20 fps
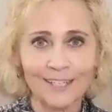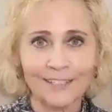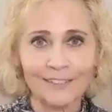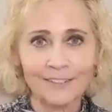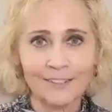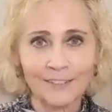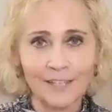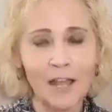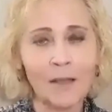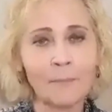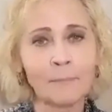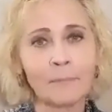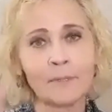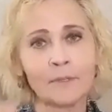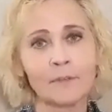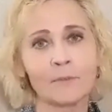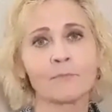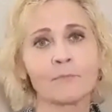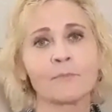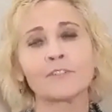And stop
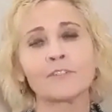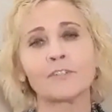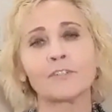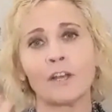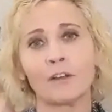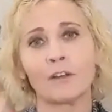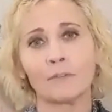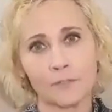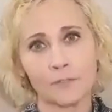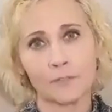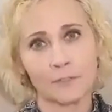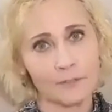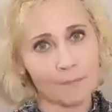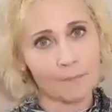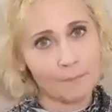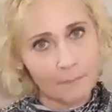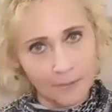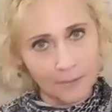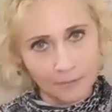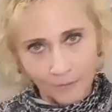it and reach out for
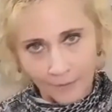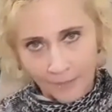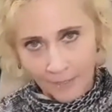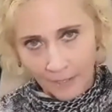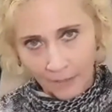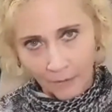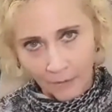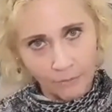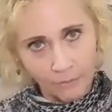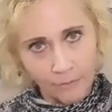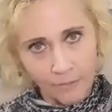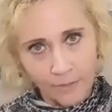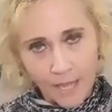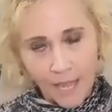some mental health,